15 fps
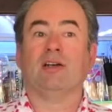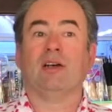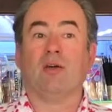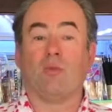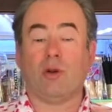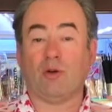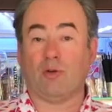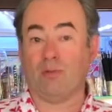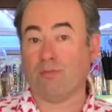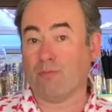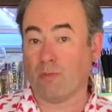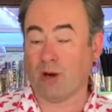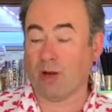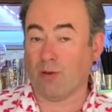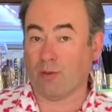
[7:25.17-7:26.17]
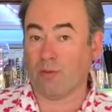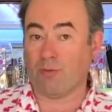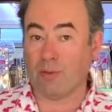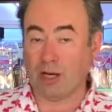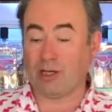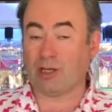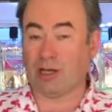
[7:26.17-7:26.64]
When you're
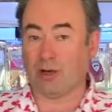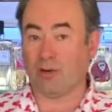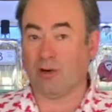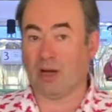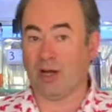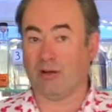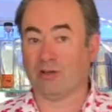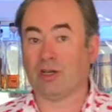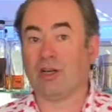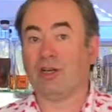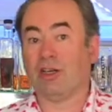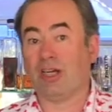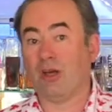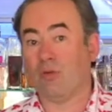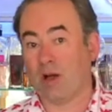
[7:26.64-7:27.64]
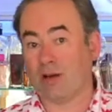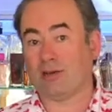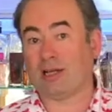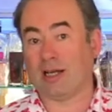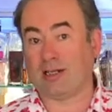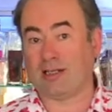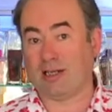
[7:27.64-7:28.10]
pinching your nose, you won't
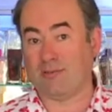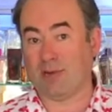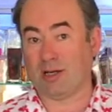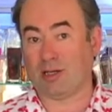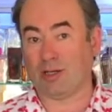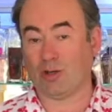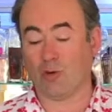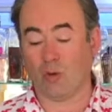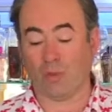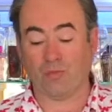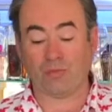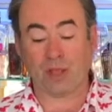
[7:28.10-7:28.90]
taste any mint at all.